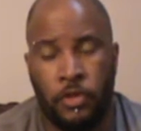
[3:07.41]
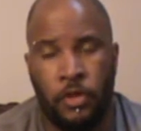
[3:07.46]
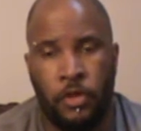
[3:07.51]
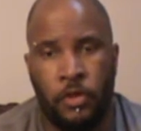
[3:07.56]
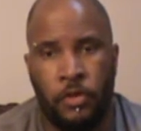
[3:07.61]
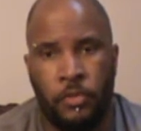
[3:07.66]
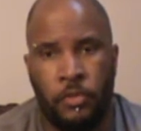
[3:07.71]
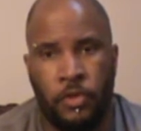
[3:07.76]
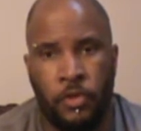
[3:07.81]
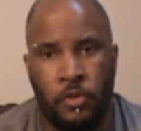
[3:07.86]

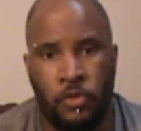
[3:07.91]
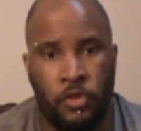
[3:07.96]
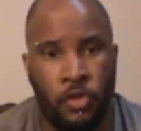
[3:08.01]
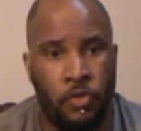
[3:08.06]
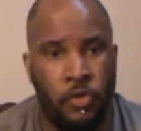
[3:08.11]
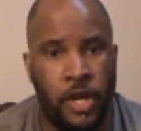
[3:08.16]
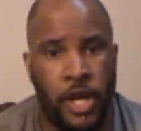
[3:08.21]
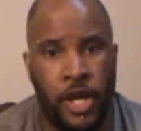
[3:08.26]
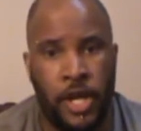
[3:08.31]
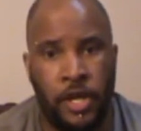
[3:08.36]
So,
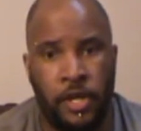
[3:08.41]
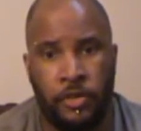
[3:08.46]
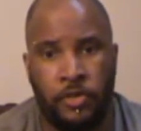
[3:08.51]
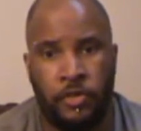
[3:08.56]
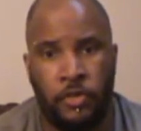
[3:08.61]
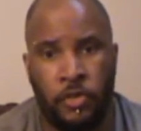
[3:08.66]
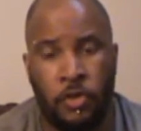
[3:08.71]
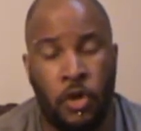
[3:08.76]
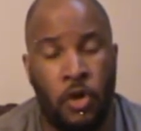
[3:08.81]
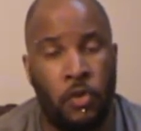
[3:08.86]
2
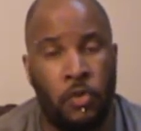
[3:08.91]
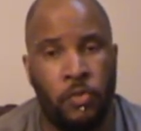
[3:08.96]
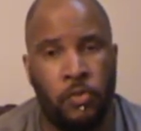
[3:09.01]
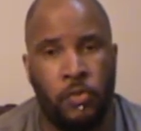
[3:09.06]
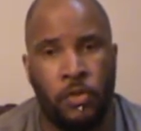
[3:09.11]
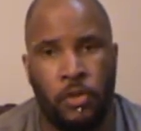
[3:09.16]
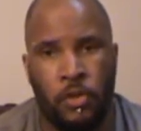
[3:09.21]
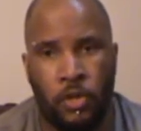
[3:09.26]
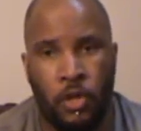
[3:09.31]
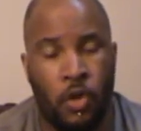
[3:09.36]
days you
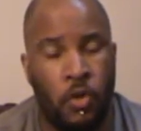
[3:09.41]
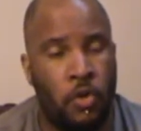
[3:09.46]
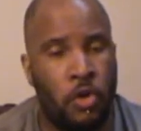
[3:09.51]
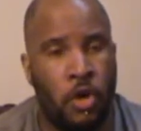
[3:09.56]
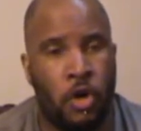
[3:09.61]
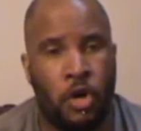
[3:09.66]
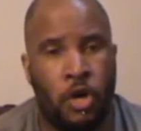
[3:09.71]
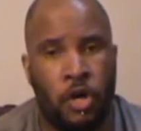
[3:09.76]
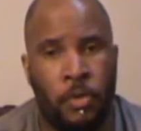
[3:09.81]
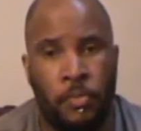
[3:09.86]
go low
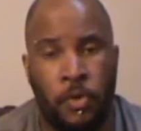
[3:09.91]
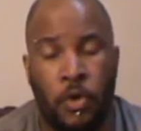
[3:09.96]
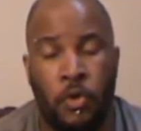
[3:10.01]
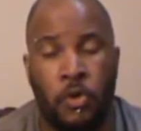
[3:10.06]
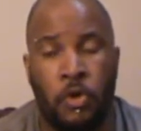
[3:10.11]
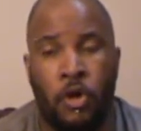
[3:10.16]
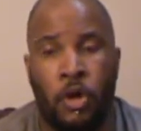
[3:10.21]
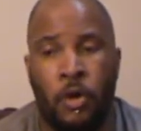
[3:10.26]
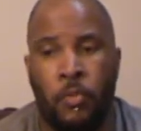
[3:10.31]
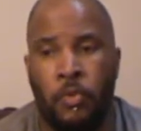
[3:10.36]
carb,
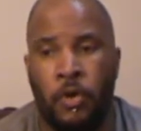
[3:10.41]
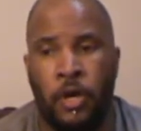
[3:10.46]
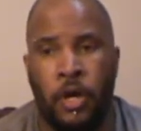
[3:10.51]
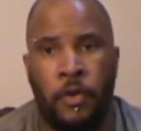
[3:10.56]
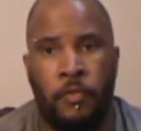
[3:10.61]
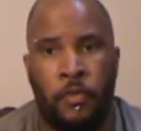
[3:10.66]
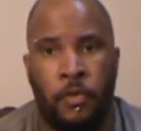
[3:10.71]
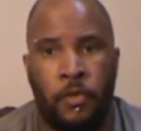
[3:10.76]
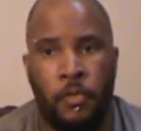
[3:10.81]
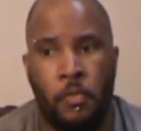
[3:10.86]
no carb,
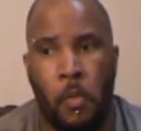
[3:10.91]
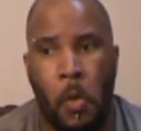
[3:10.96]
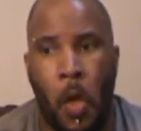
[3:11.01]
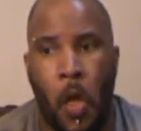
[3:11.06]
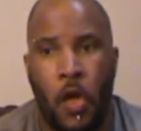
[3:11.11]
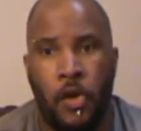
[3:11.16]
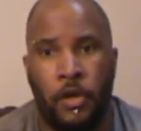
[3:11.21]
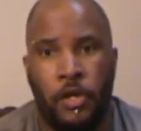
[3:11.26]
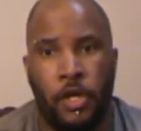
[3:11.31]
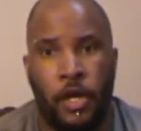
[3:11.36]
whatever.
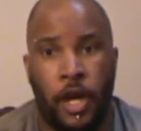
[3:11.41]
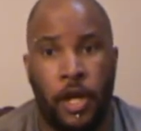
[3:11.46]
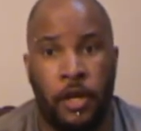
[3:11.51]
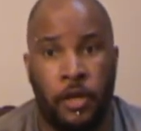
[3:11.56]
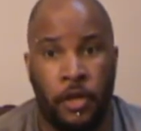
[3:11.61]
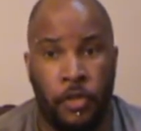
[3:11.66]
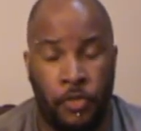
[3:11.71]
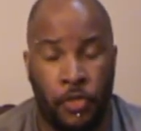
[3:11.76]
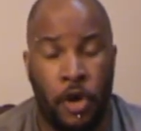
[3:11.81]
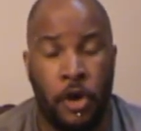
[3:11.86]
And
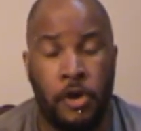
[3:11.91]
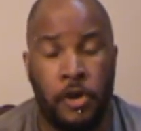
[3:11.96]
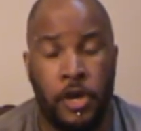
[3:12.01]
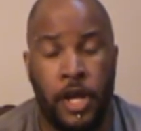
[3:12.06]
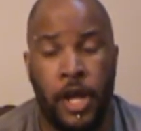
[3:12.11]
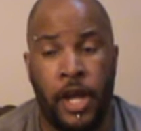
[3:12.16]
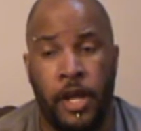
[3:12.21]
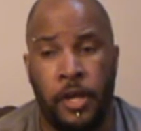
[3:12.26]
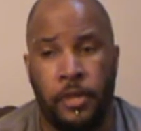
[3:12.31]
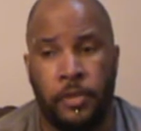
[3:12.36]
then the
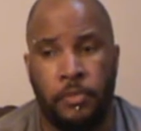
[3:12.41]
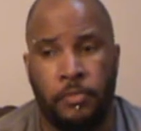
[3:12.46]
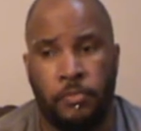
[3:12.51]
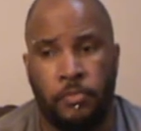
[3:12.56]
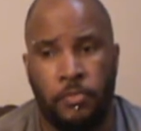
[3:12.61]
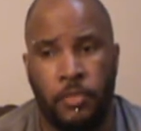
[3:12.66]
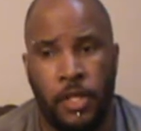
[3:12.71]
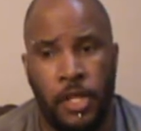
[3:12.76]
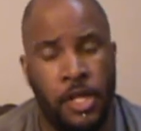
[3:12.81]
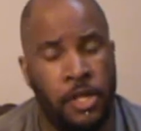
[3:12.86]
third day,
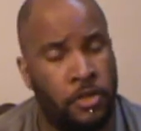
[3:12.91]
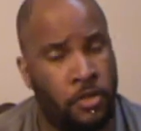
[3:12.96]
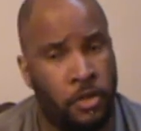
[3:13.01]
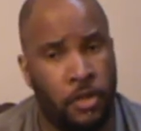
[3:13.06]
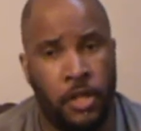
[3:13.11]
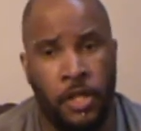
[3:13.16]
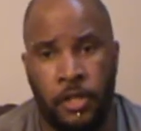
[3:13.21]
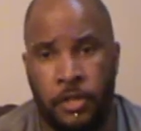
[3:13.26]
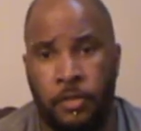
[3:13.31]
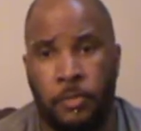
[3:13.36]
eat
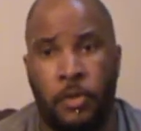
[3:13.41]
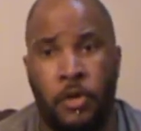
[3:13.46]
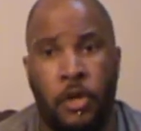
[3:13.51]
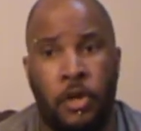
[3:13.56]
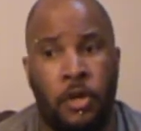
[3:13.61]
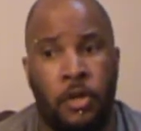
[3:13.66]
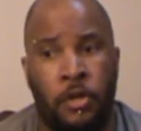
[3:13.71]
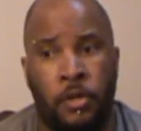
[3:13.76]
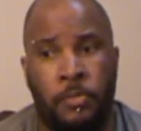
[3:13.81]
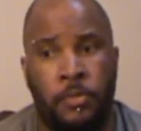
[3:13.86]
some
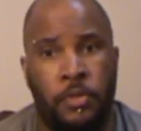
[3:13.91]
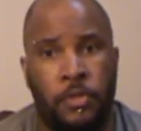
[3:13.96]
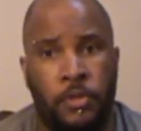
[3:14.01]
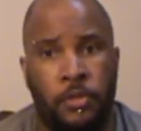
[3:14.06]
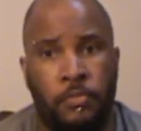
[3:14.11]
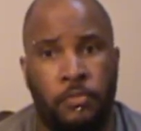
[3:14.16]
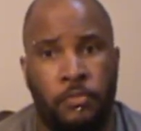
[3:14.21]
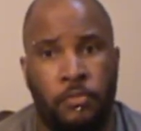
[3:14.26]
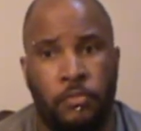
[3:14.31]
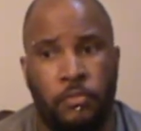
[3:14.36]

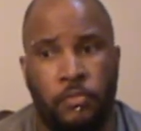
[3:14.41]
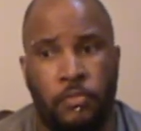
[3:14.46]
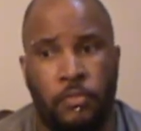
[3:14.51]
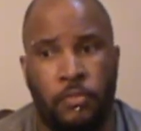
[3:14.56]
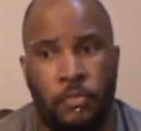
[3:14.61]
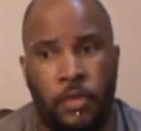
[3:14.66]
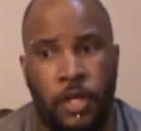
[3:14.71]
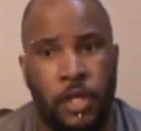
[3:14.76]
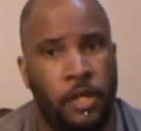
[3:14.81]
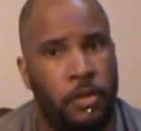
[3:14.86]
carbs.
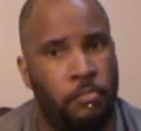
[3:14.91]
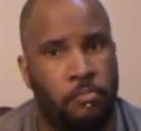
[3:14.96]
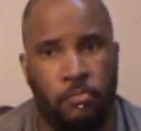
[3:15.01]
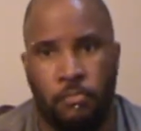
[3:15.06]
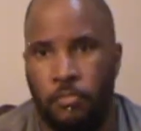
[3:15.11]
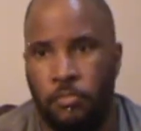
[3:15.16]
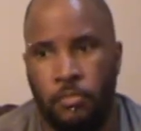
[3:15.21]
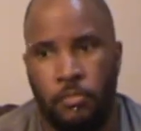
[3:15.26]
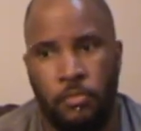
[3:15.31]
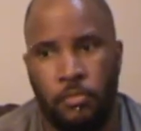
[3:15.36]

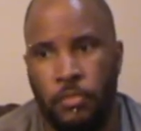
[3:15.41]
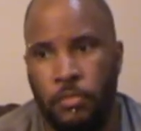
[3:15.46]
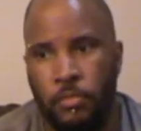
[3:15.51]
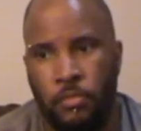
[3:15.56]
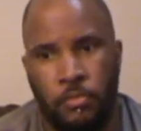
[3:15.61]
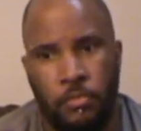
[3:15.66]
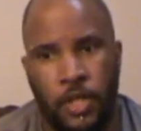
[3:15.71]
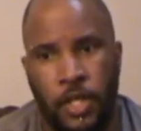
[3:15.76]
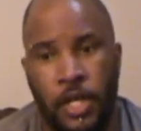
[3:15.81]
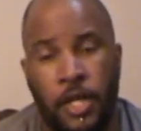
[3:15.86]

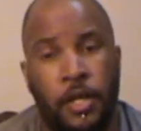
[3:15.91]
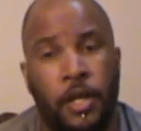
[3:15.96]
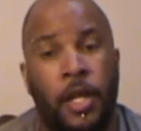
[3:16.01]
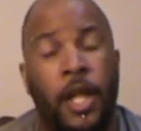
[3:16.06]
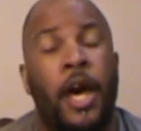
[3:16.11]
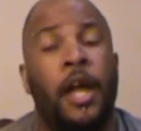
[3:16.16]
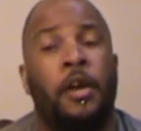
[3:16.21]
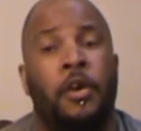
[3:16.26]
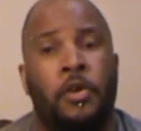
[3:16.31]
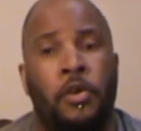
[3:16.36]
Eat a
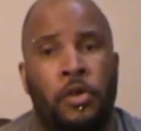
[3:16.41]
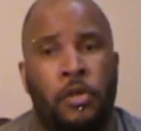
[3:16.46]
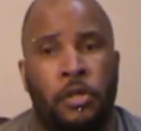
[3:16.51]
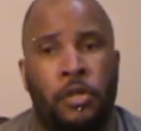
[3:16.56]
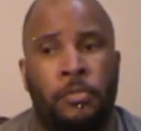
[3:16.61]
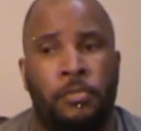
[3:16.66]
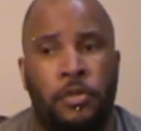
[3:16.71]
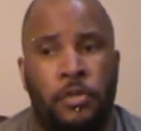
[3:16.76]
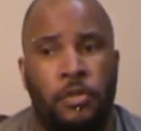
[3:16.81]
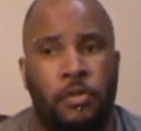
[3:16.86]
lot of
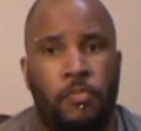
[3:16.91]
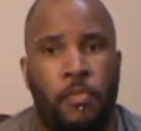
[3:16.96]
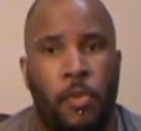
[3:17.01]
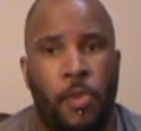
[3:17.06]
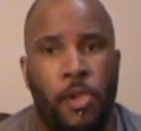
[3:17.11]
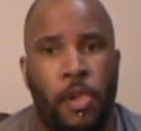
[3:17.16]
carbs.